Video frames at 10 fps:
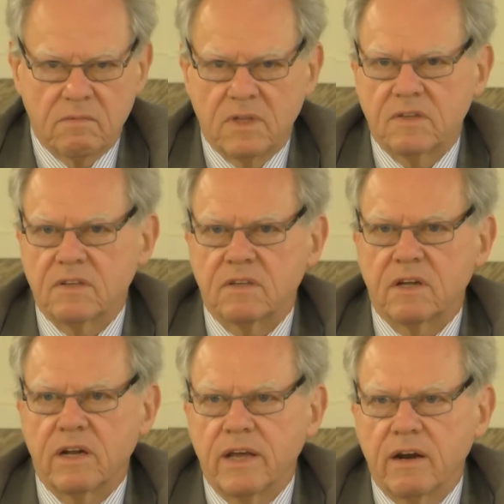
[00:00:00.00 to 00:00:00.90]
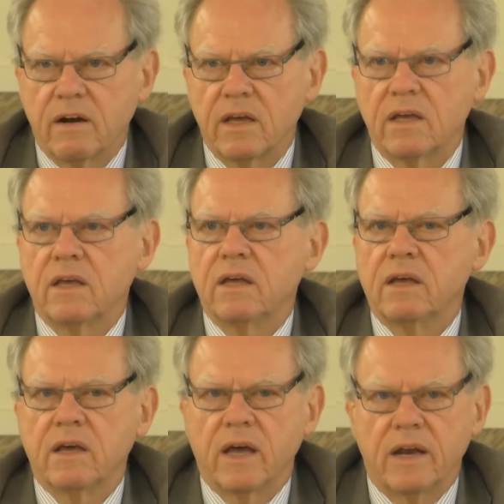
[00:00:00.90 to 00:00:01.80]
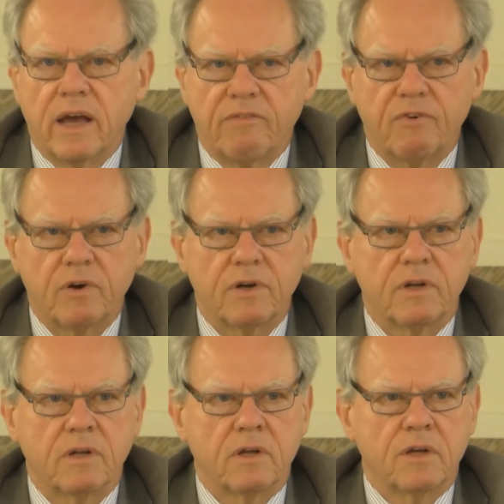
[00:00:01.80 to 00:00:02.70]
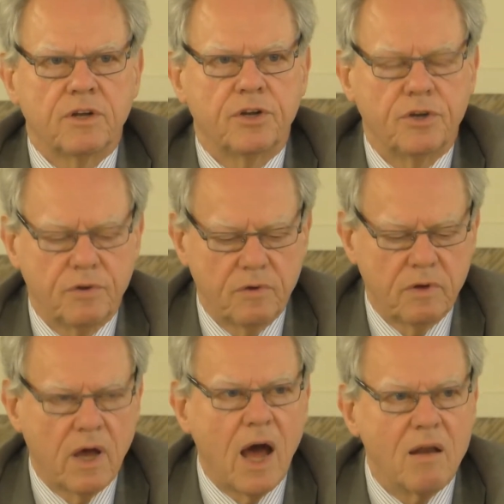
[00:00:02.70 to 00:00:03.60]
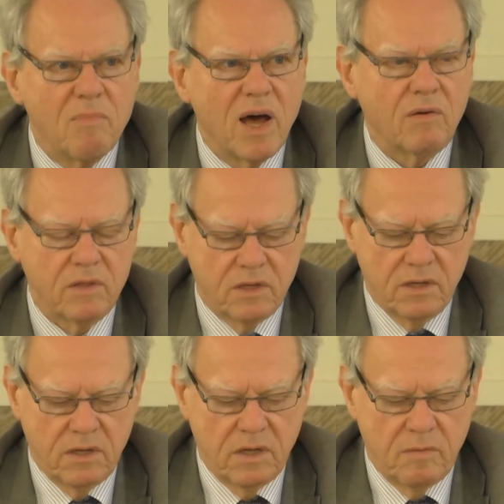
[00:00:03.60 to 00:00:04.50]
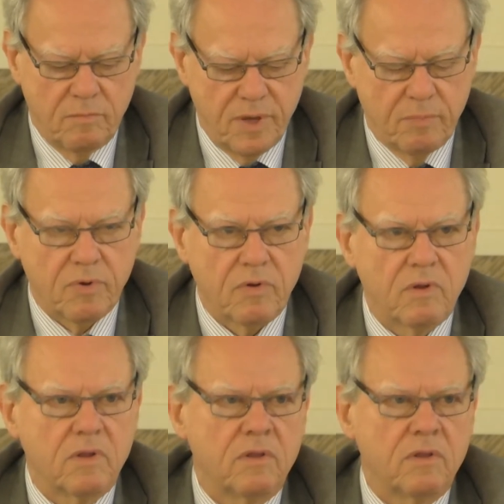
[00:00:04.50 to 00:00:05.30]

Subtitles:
This is clearly an effort to unbound people